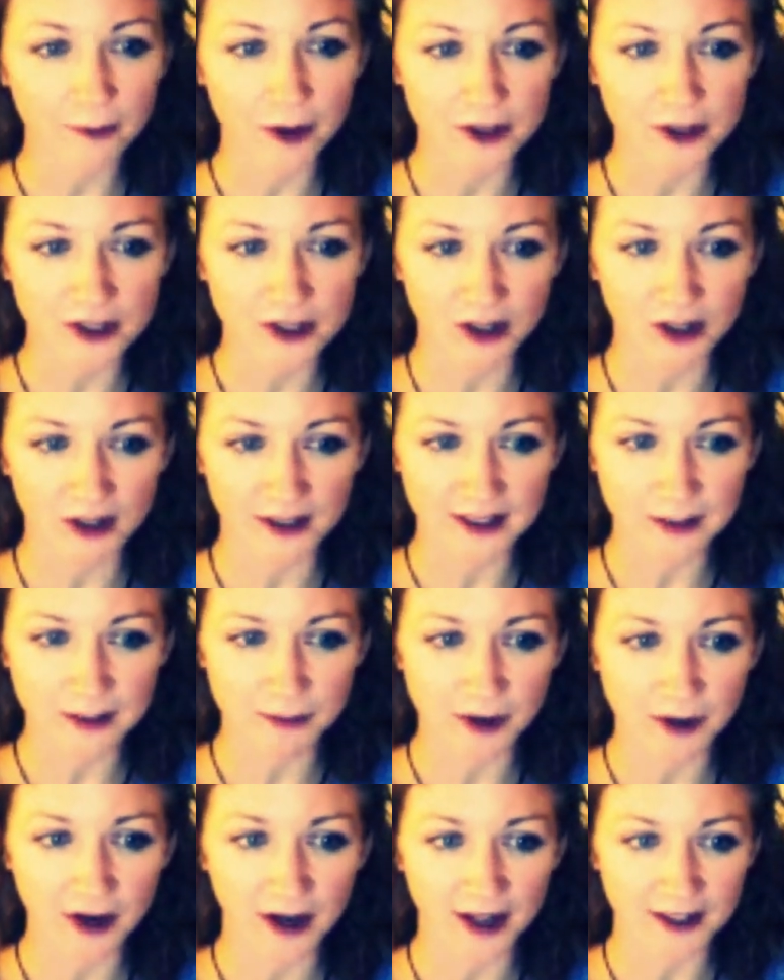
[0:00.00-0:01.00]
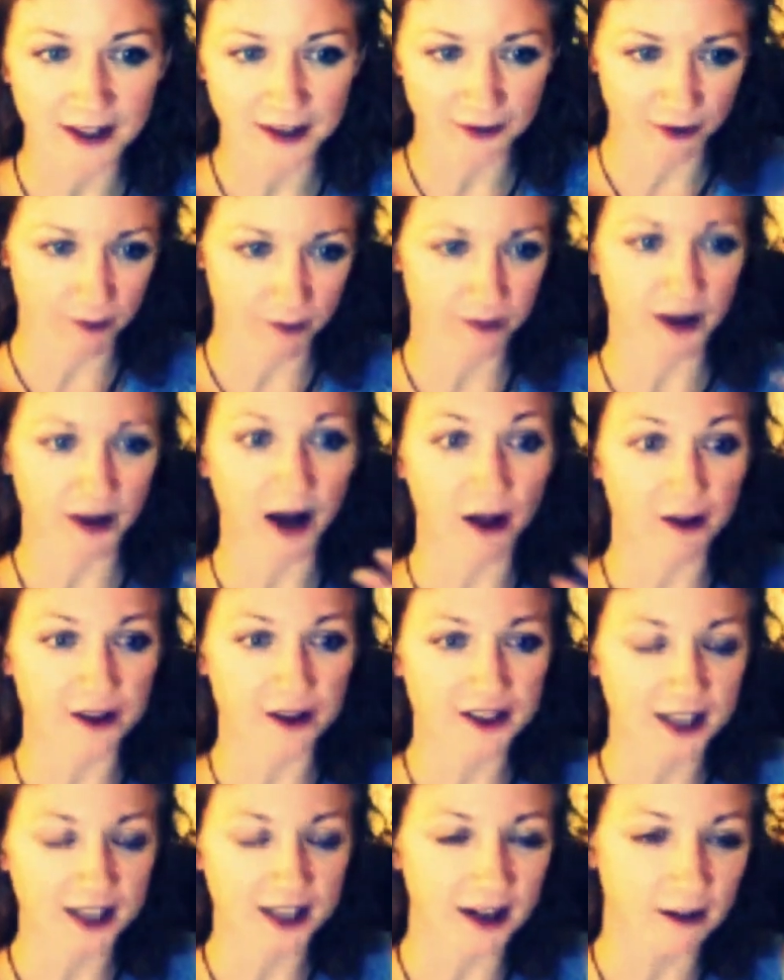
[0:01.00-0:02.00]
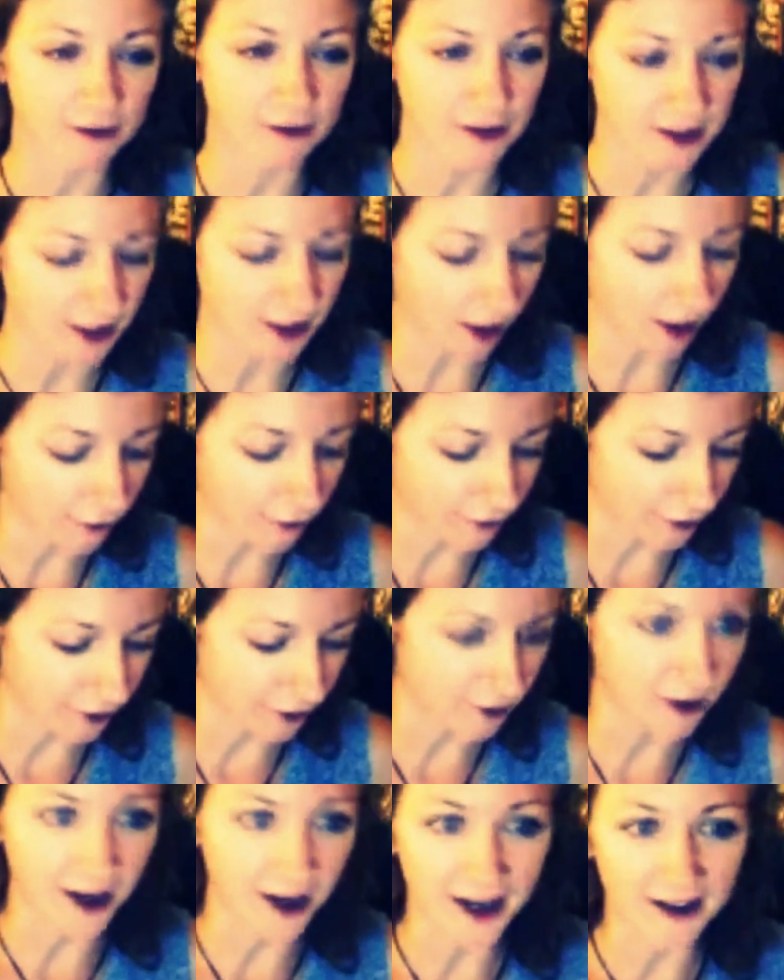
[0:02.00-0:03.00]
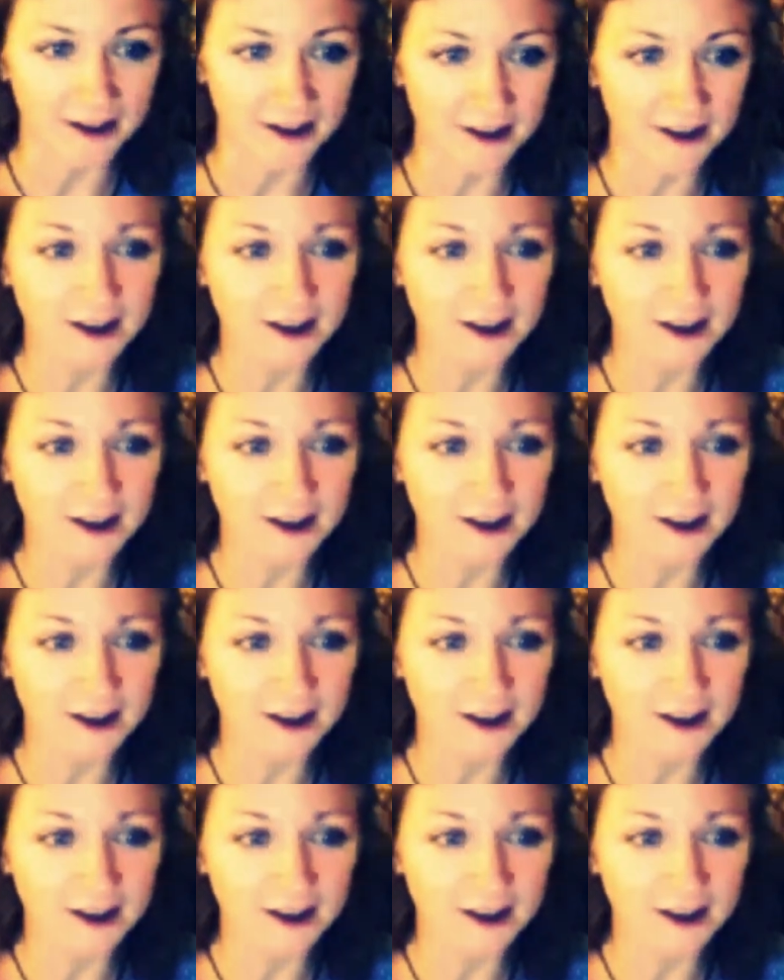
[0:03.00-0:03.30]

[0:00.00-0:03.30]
personal experience from the other side of the telephone, right?